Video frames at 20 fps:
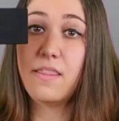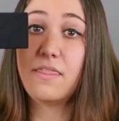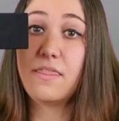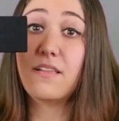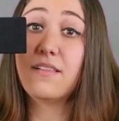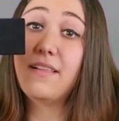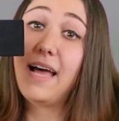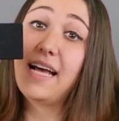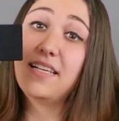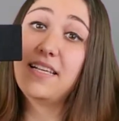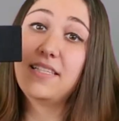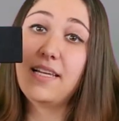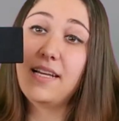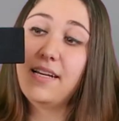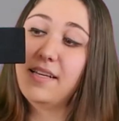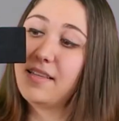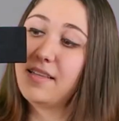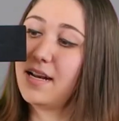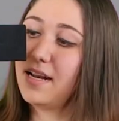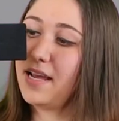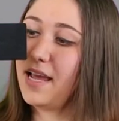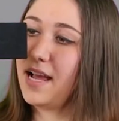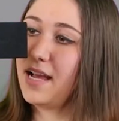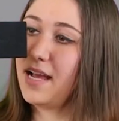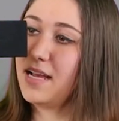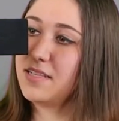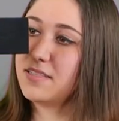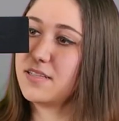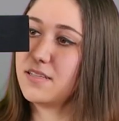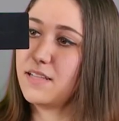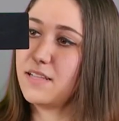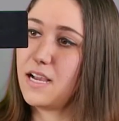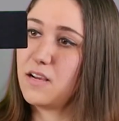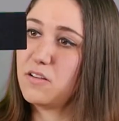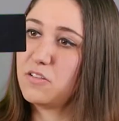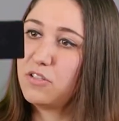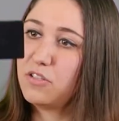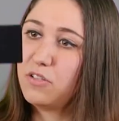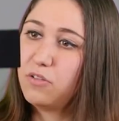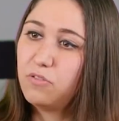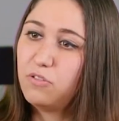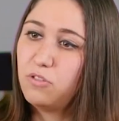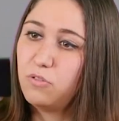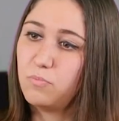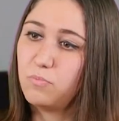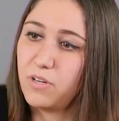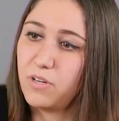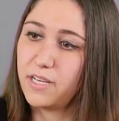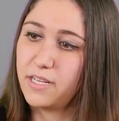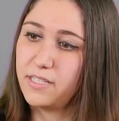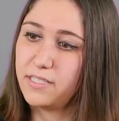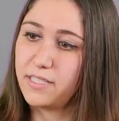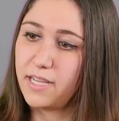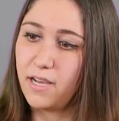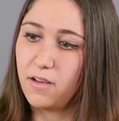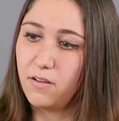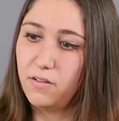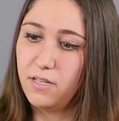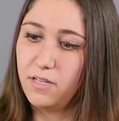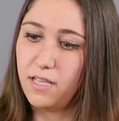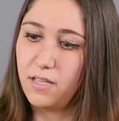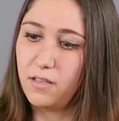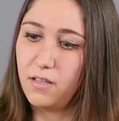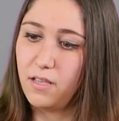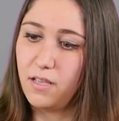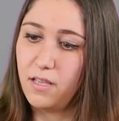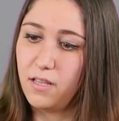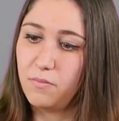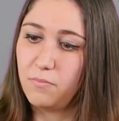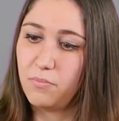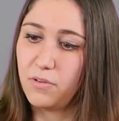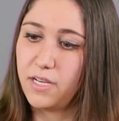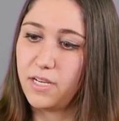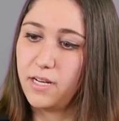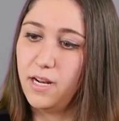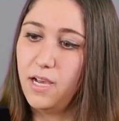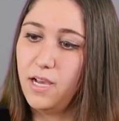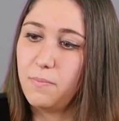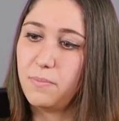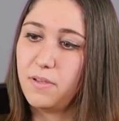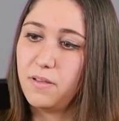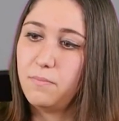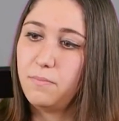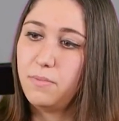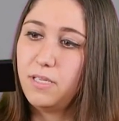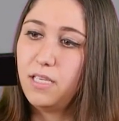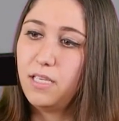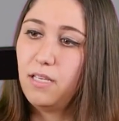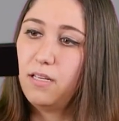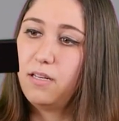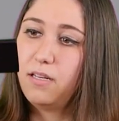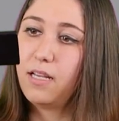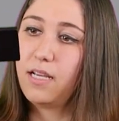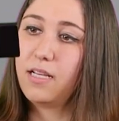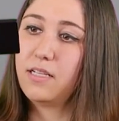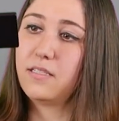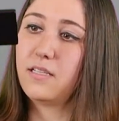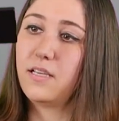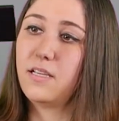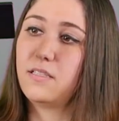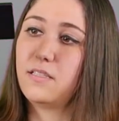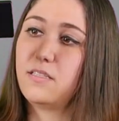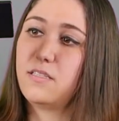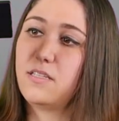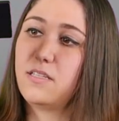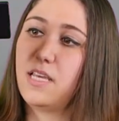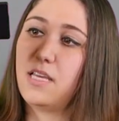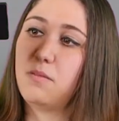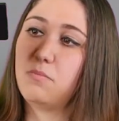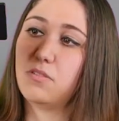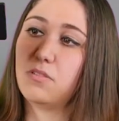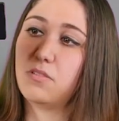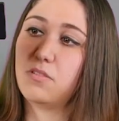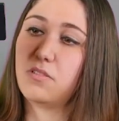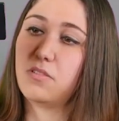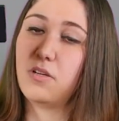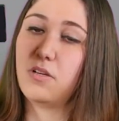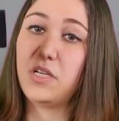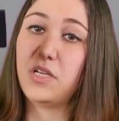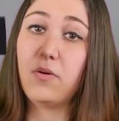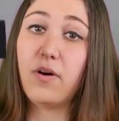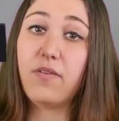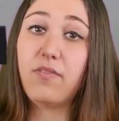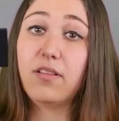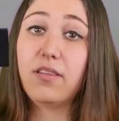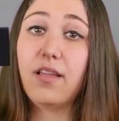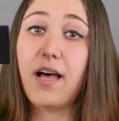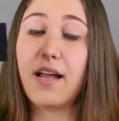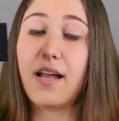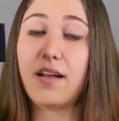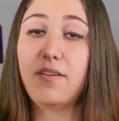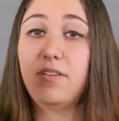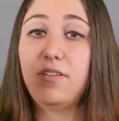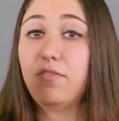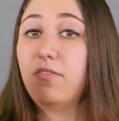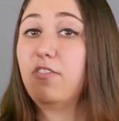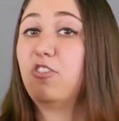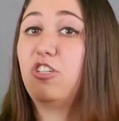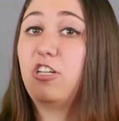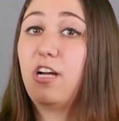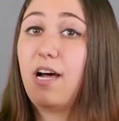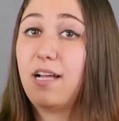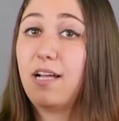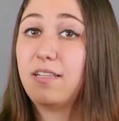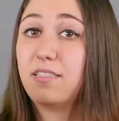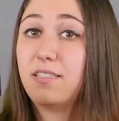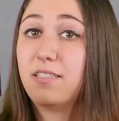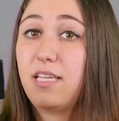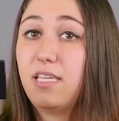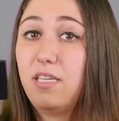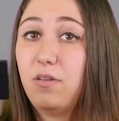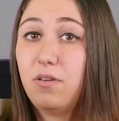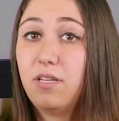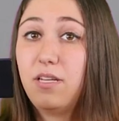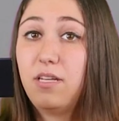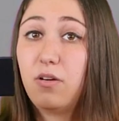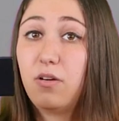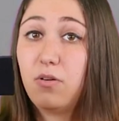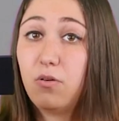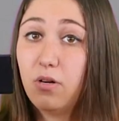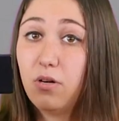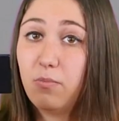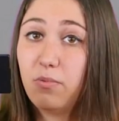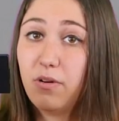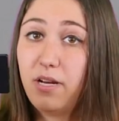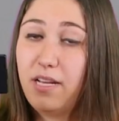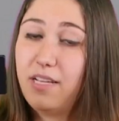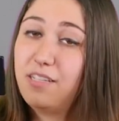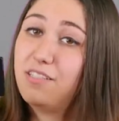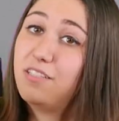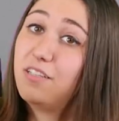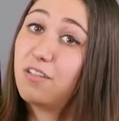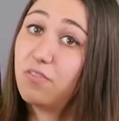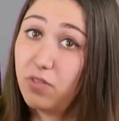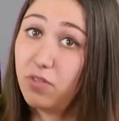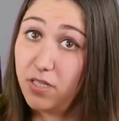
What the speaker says: The last setting that it has allows you to it down and bring it up and be nice and stable. So you have a lot of different shots that you can incorporate into your